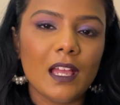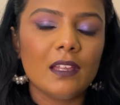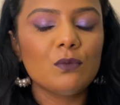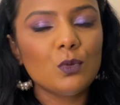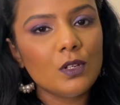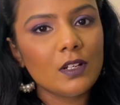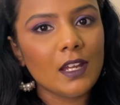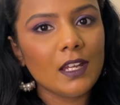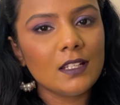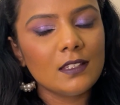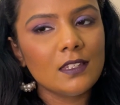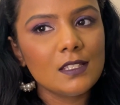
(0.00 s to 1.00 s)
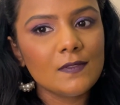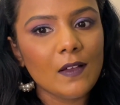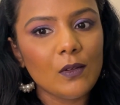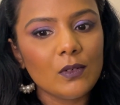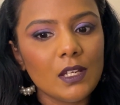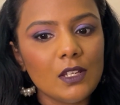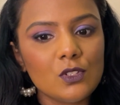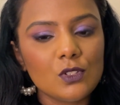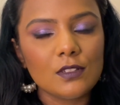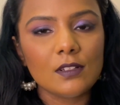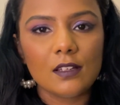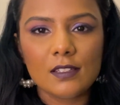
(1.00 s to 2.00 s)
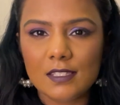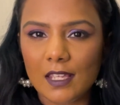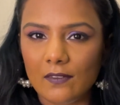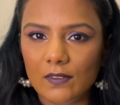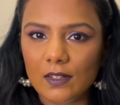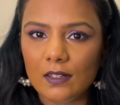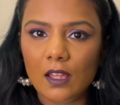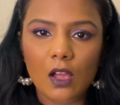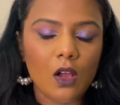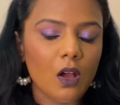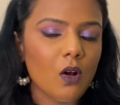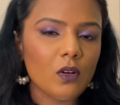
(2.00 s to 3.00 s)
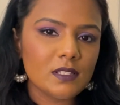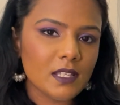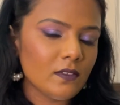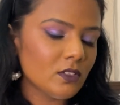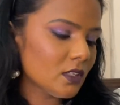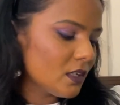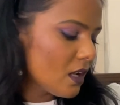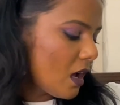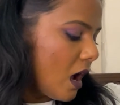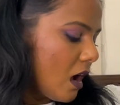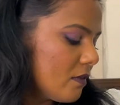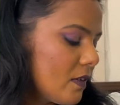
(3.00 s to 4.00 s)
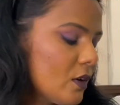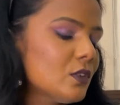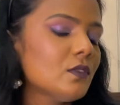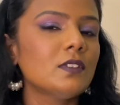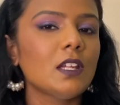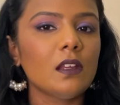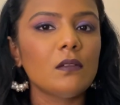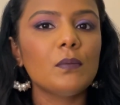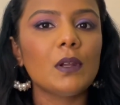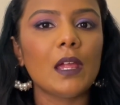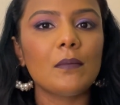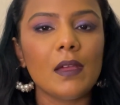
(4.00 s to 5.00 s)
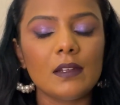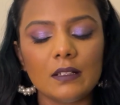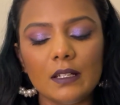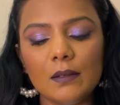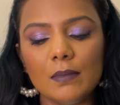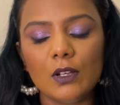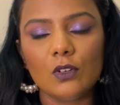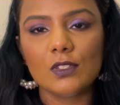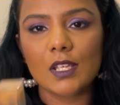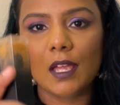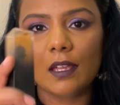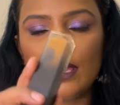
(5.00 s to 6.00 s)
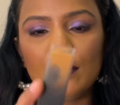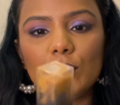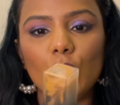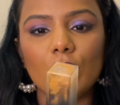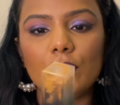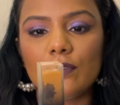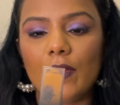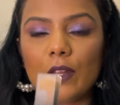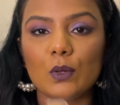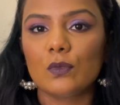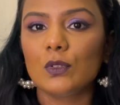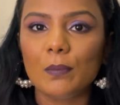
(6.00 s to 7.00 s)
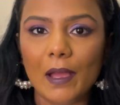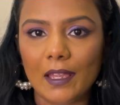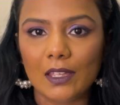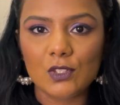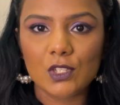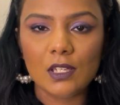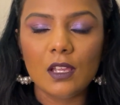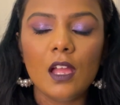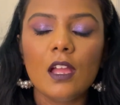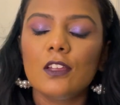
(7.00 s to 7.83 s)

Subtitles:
I would rate this foundation a 7 or 7.5 out of 10, primarily because I am not a fan of the packaging.